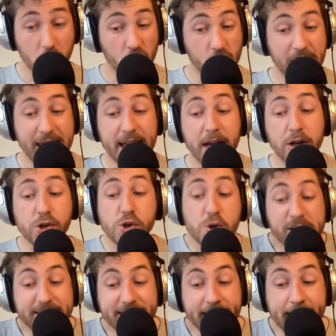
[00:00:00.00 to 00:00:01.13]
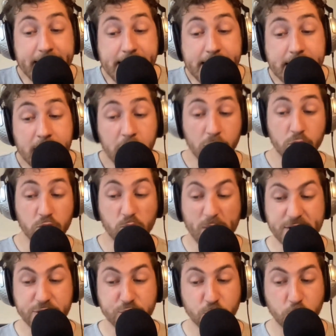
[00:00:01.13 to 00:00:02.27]
Only a lunatic who
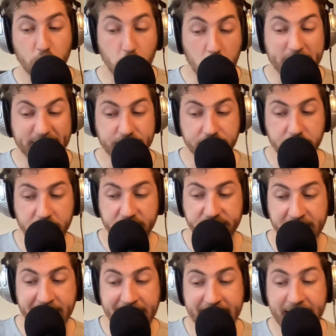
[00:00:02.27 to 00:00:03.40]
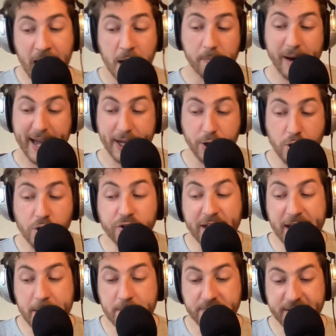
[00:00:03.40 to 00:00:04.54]
wished to commit suicide by causing
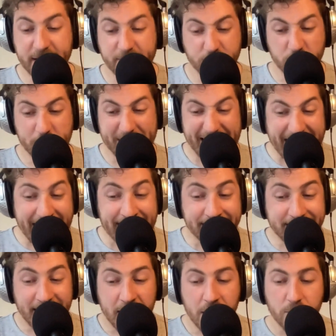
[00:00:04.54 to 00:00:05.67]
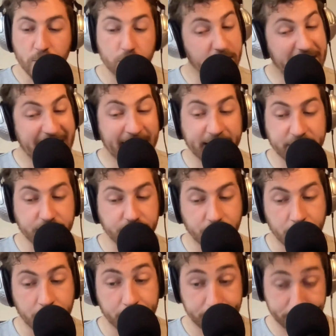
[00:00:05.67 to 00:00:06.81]
himself to be hanged would act so.